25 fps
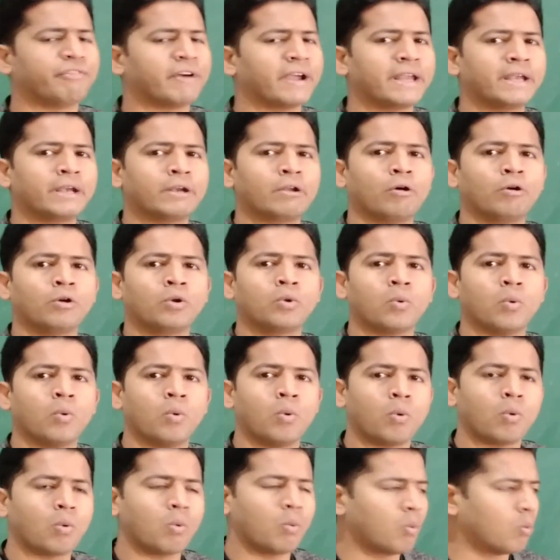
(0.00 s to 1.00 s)
find
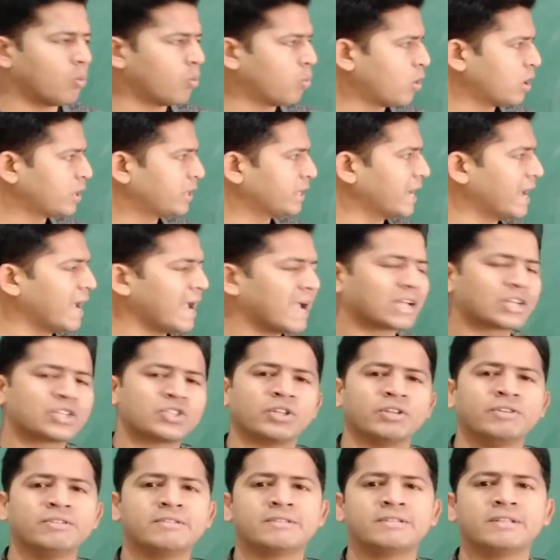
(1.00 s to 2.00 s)
out what
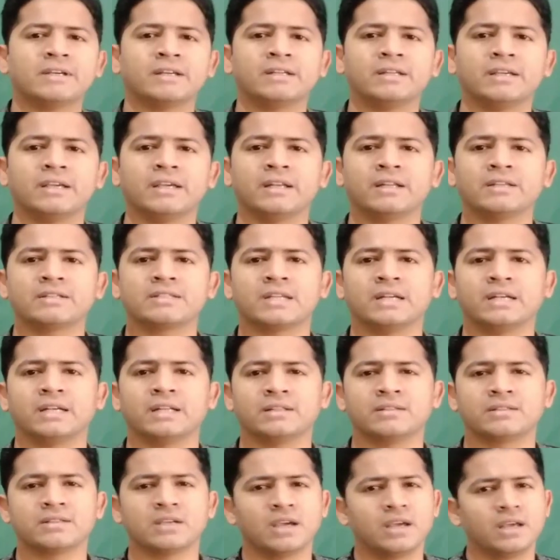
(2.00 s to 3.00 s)
action is done in a
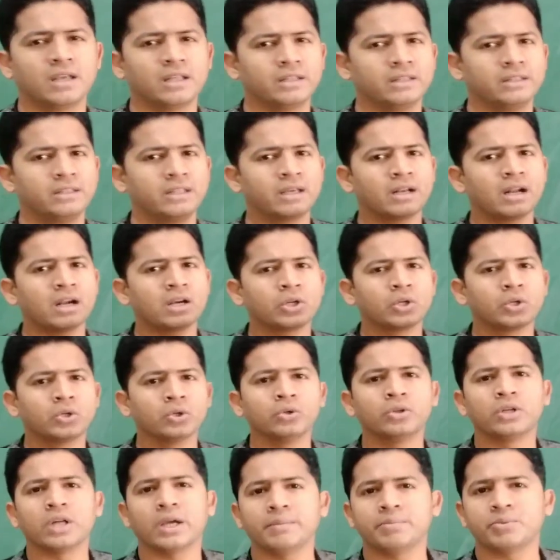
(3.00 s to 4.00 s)
sentence. There are
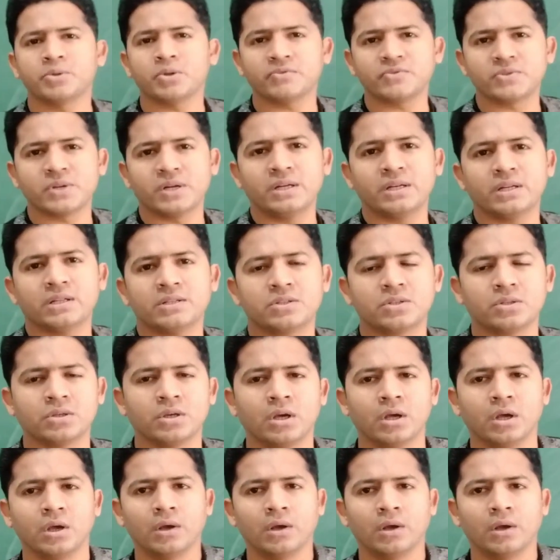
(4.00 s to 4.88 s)
two types of sentence.